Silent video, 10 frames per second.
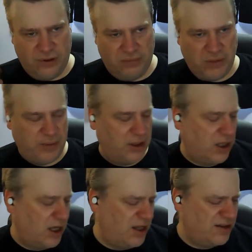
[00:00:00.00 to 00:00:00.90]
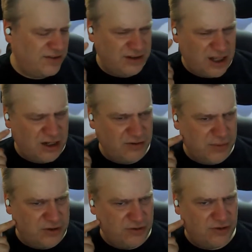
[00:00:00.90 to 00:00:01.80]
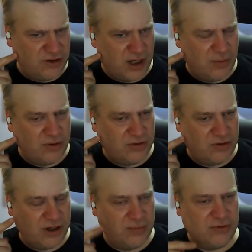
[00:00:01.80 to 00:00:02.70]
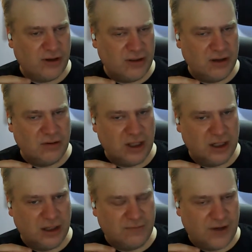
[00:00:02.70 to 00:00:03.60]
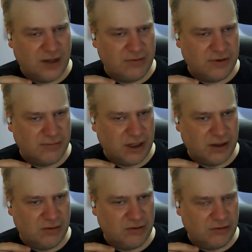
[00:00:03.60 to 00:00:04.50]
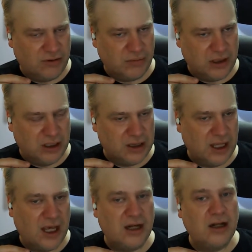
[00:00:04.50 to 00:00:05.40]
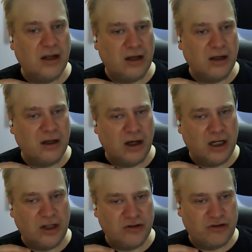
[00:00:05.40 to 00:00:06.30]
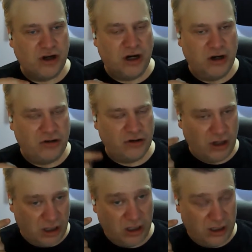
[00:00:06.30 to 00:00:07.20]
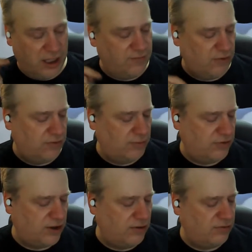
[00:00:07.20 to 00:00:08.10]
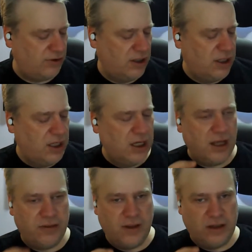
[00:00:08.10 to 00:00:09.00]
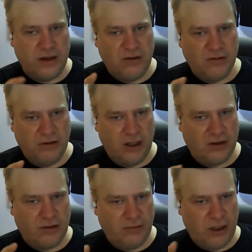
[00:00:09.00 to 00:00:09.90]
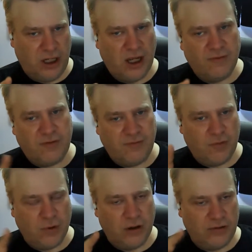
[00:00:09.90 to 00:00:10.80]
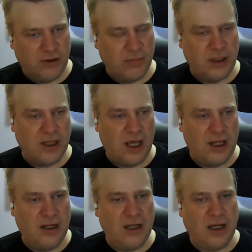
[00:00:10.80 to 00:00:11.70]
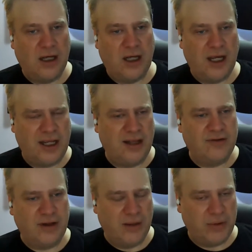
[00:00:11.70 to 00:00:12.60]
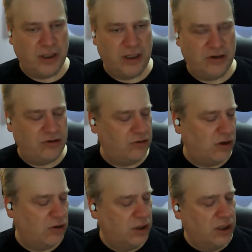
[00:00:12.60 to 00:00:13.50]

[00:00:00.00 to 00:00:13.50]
Maybe it's not as much as the Jabras. The Jabras I think will get like 5 to 7 hours or something like that on each charge on the headphones themselves. I think these are like 3.5 to 4 or something like that. I can't see that being an issue though.